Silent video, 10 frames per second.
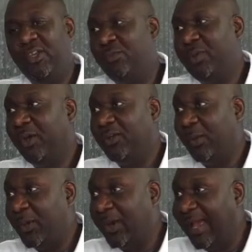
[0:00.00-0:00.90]
you've built
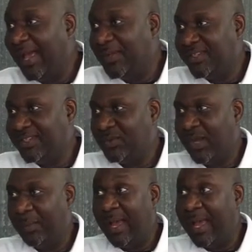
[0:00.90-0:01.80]
up your houses
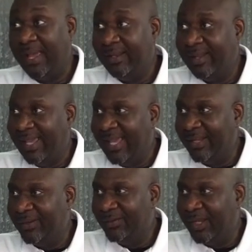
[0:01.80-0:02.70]
while mine lay
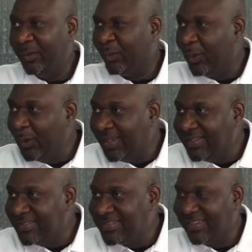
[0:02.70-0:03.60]
in, in
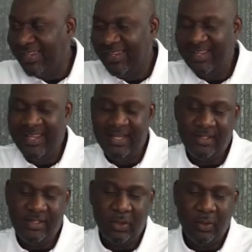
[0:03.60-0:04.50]
ruins. Mm-hmm. And,
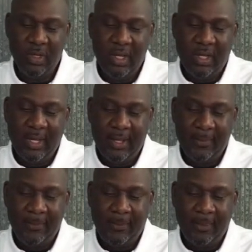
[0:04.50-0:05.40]
and, so
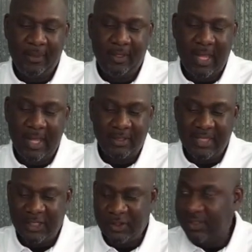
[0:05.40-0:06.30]
um, the
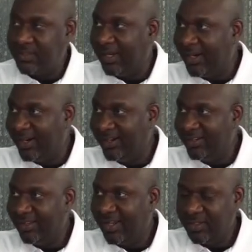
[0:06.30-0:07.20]
connotation is there.
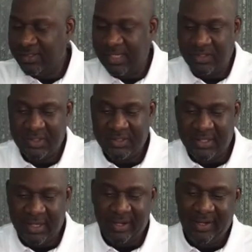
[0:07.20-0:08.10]
The connotation is
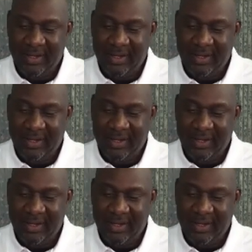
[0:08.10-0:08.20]
there.